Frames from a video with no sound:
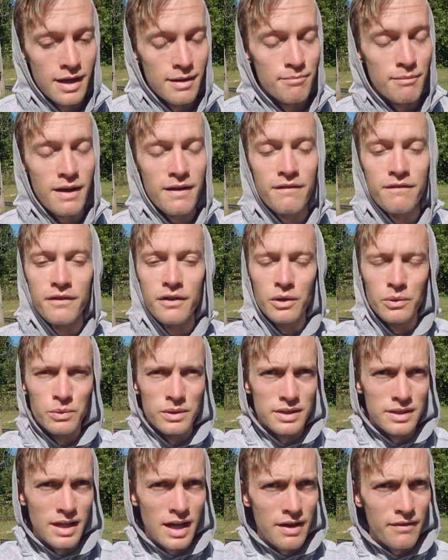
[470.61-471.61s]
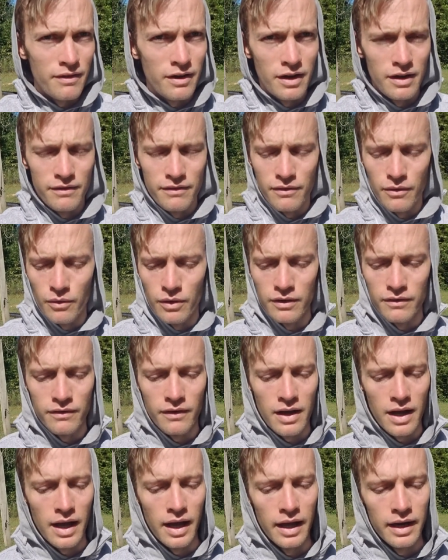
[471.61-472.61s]
My field was not very
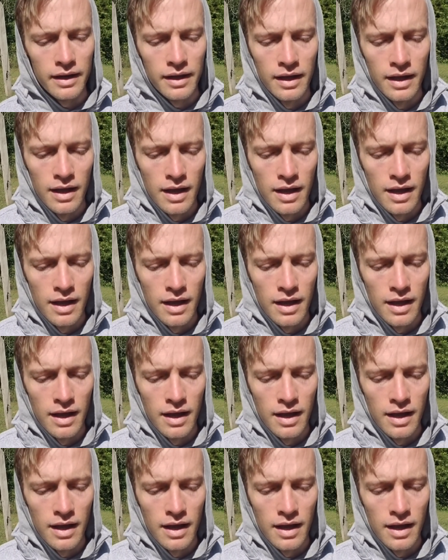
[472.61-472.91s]
fortified.